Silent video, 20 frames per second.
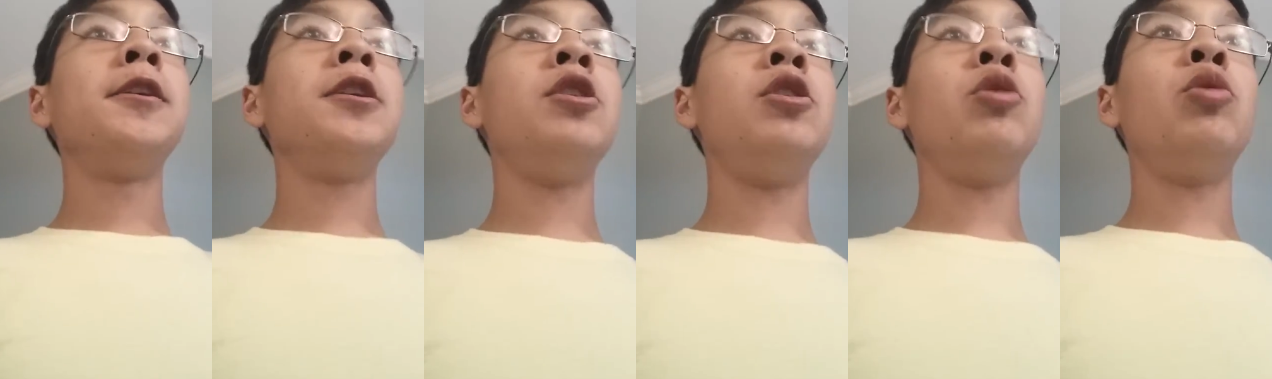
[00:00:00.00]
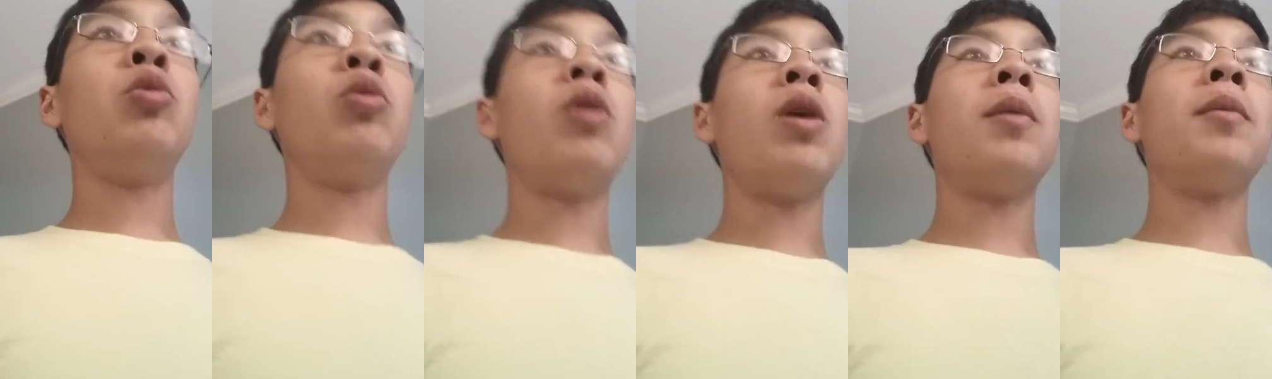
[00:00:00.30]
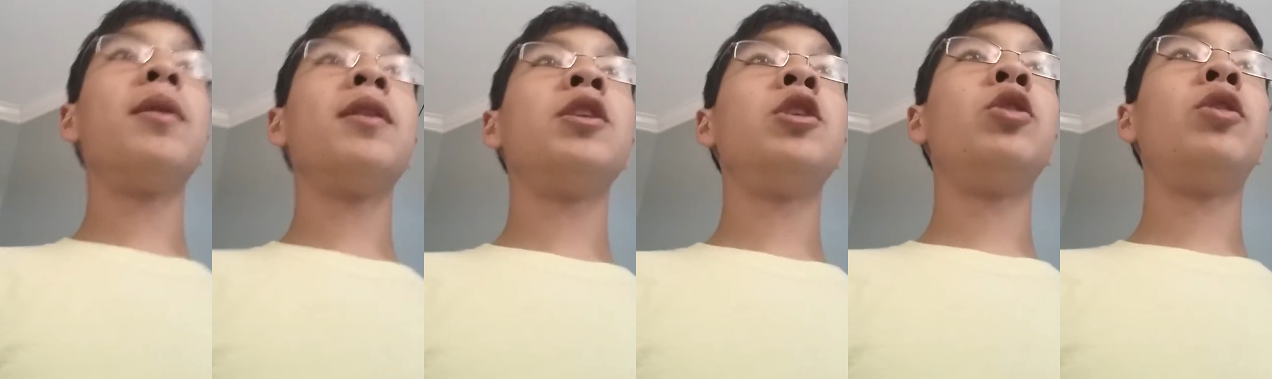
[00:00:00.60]
You
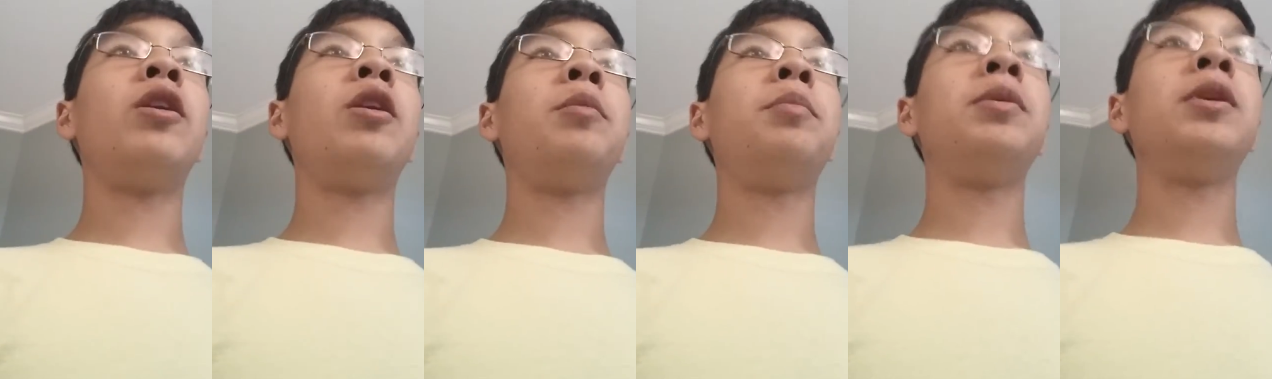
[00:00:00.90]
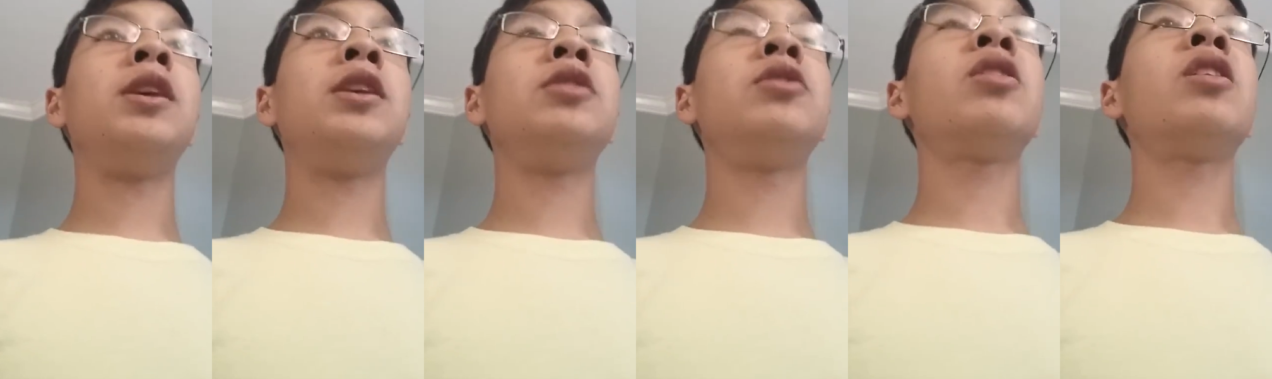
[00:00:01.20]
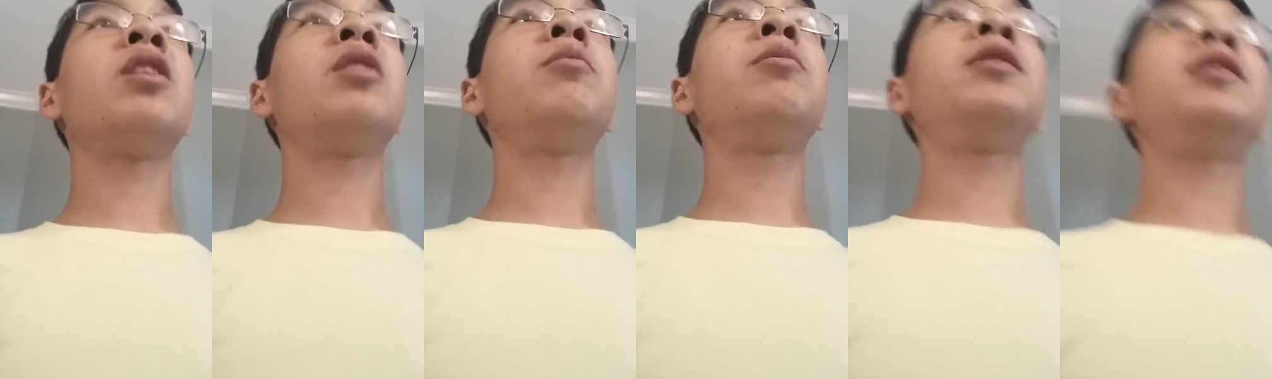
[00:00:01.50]
want my new LP is
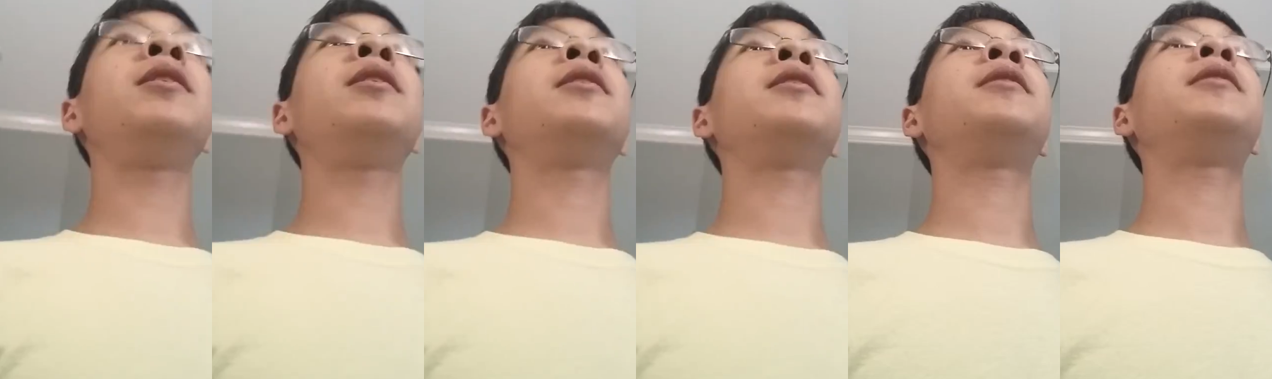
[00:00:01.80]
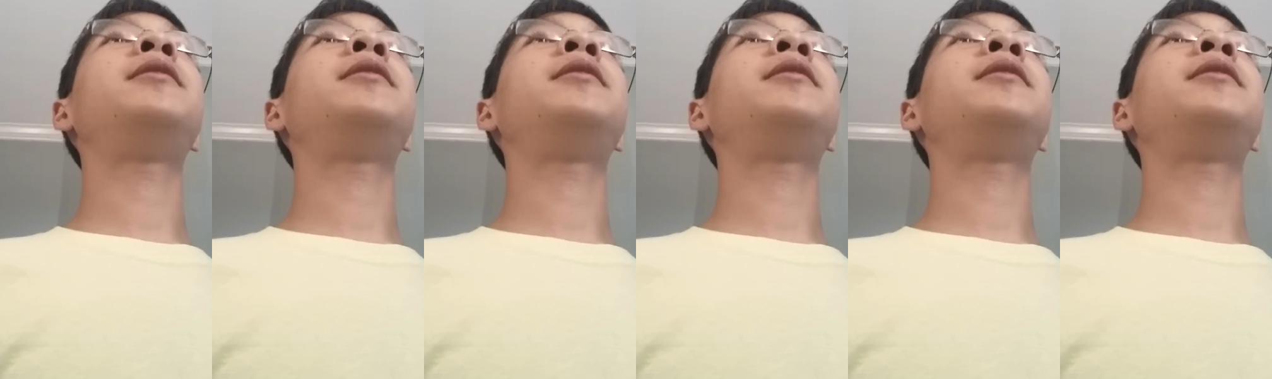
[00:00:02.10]
gonna be?